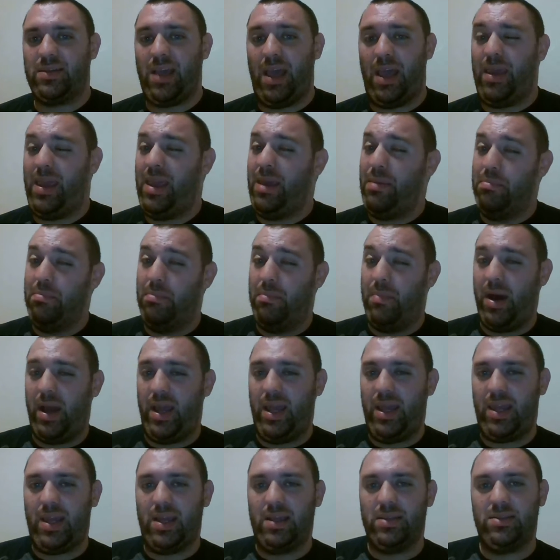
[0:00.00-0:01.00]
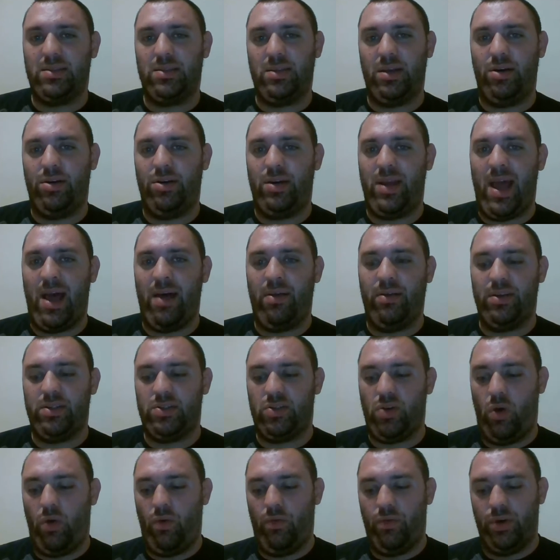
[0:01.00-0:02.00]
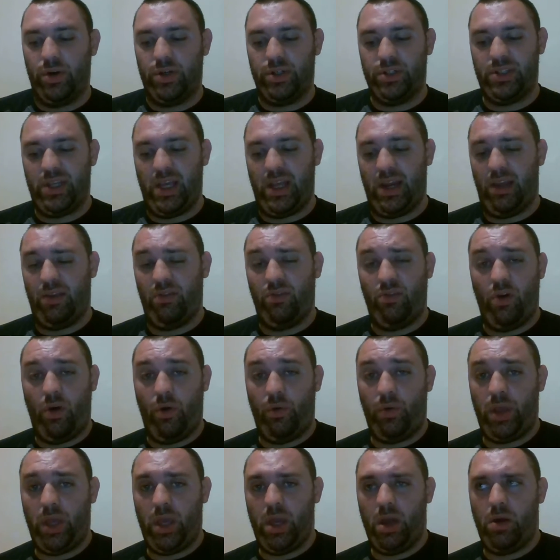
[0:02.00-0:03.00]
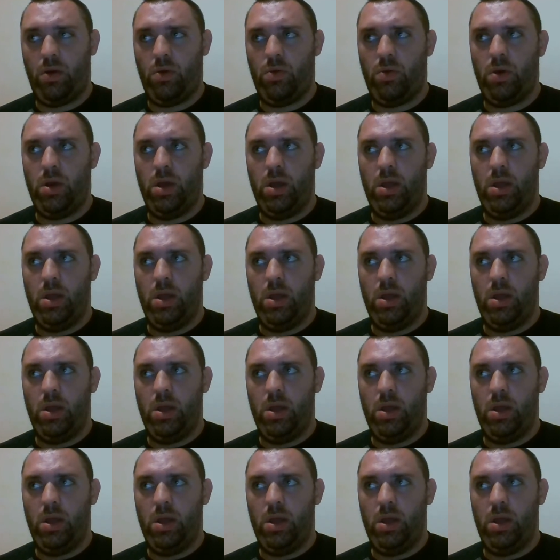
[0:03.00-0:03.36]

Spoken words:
He might consider Dallas over San Antonio,